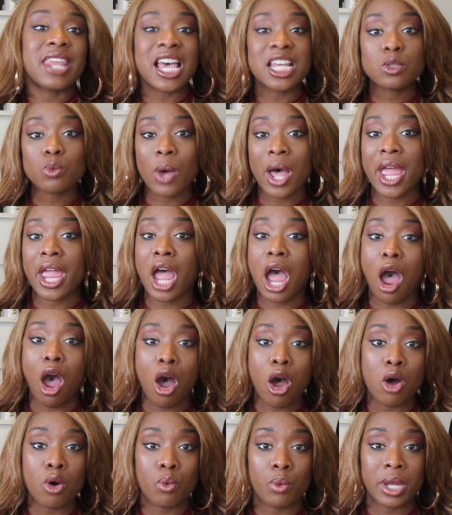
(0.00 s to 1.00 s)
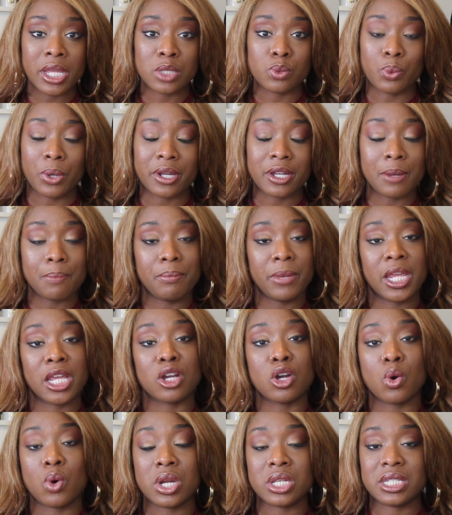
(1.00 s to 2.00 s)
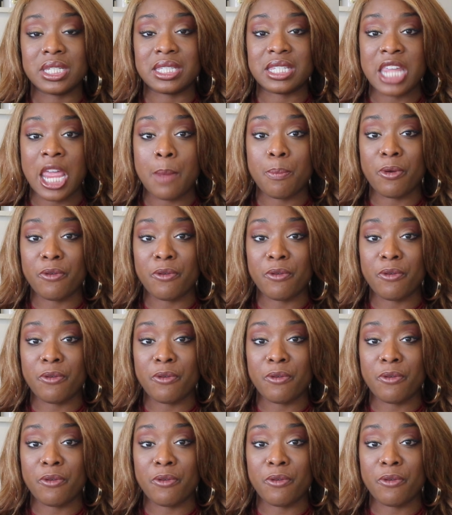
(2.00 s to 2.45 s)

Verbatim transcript: That's why I always recommend going to see a